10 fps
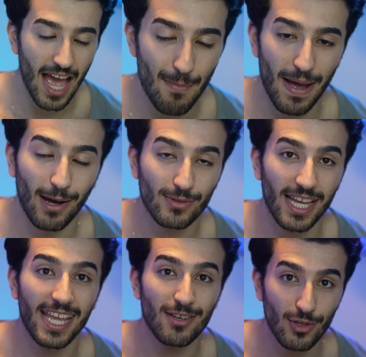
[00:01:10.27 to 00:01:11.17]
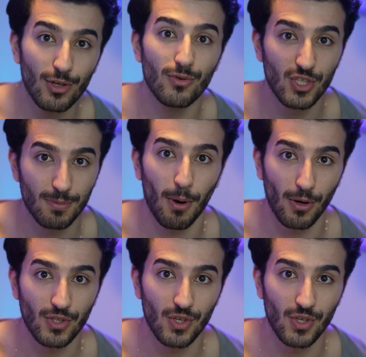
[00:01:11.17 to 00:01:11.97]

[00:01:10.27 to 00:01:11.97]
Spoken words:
about a new Spurs